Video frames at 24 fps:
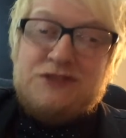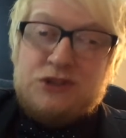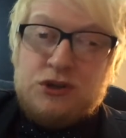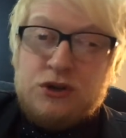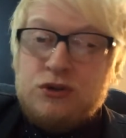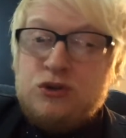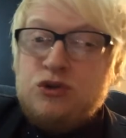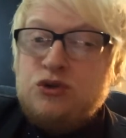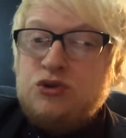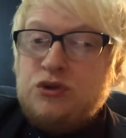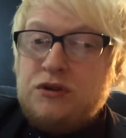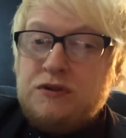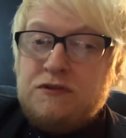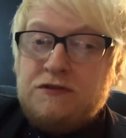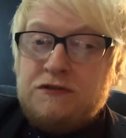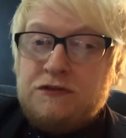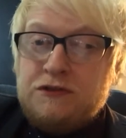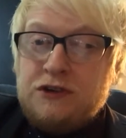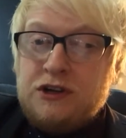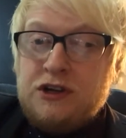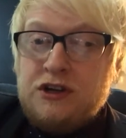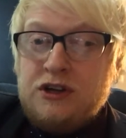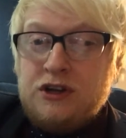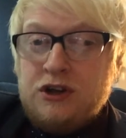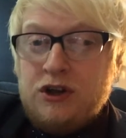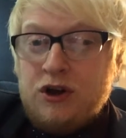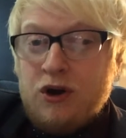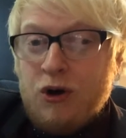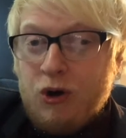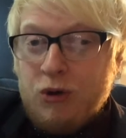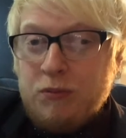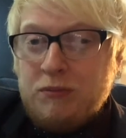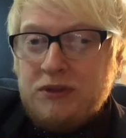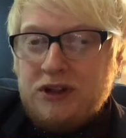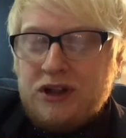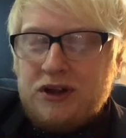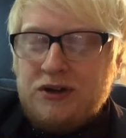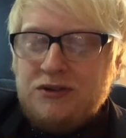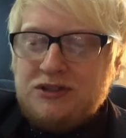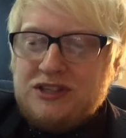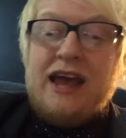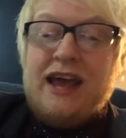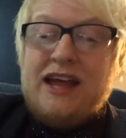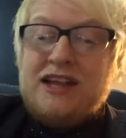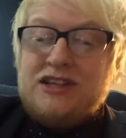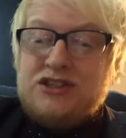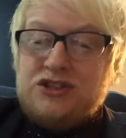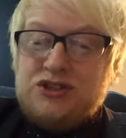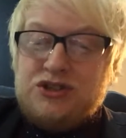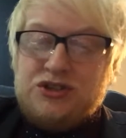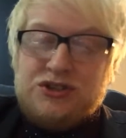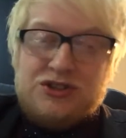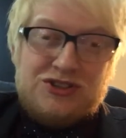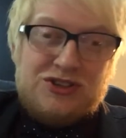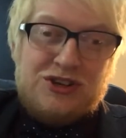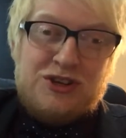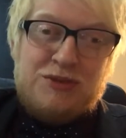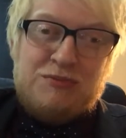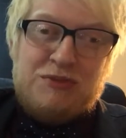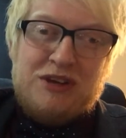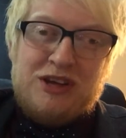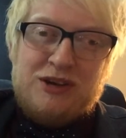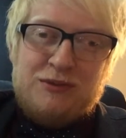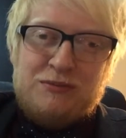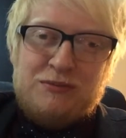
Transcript: hundredth upload, it's just going to be